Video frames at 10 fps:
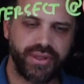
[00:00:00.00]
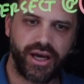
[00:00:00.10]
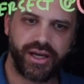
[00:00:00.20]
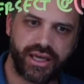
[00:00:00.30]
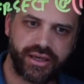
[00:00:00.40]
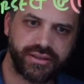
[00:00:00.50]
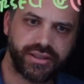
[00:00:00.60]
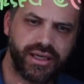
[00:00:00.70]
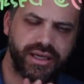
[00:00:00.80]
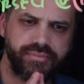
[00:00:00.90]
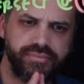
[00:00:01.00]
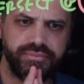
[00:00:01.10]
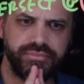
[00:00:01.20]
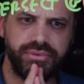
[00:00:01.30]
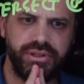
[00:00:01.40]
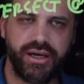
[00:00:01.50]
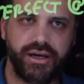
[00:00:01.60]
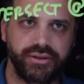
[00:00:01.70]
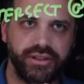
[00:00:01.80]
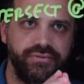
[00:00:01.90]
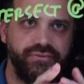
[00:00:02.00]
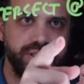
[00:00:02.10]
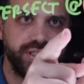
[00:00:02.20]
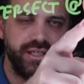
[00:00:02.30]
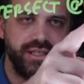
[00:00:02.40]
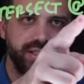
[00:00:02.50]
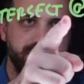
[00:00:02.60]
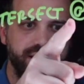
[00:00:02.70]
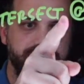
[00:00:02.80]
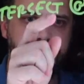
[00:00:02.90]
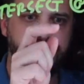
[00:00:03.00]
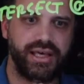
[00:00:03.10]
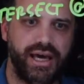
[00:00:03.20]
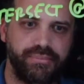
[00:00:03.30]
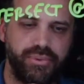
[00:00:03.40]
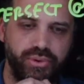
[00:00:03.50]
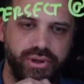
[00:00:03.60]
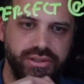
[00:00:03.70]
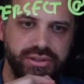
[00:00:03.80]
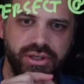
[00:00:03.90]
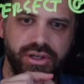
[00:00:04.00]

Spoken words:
Okay, now, if it's intersecting at that point,